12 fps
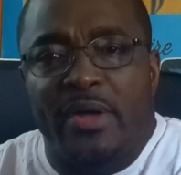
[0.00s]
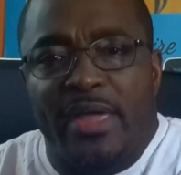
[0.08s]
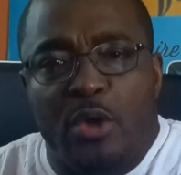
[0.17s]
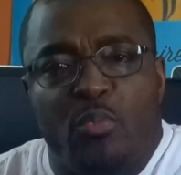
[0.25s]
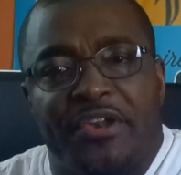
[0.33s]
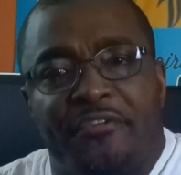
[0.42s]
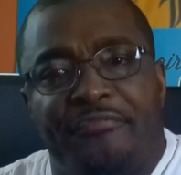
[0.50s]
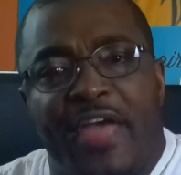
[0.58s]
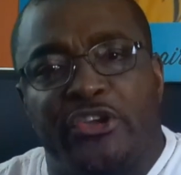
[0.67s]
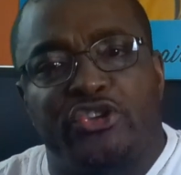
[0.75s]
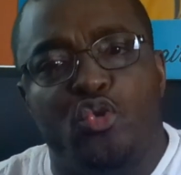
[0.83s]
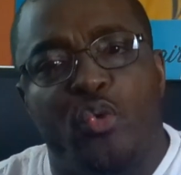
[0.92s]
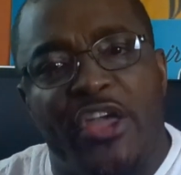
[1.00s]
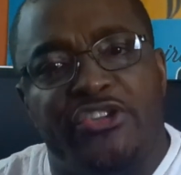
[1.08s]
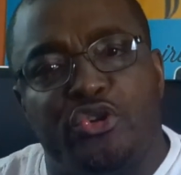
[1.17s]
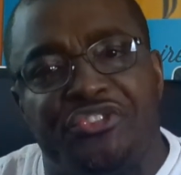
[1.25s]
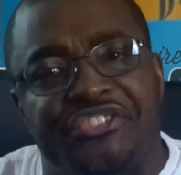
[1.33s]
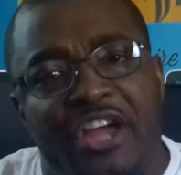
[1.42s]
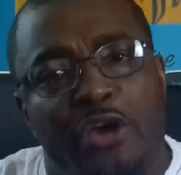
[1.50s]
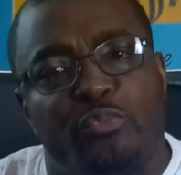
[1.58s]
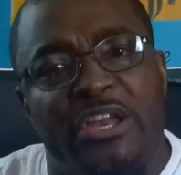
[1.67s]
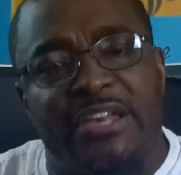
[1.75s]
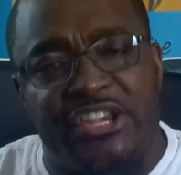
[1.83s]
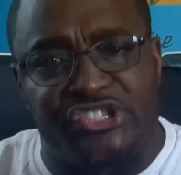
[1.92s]
it would affect you and your son
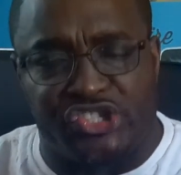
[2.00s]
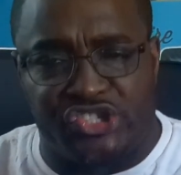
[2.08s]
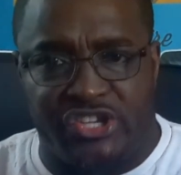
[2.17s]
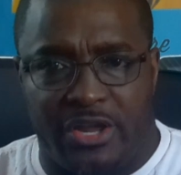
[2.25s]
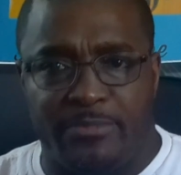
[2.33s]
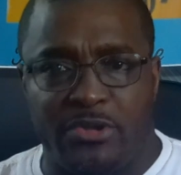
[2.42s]
relationship.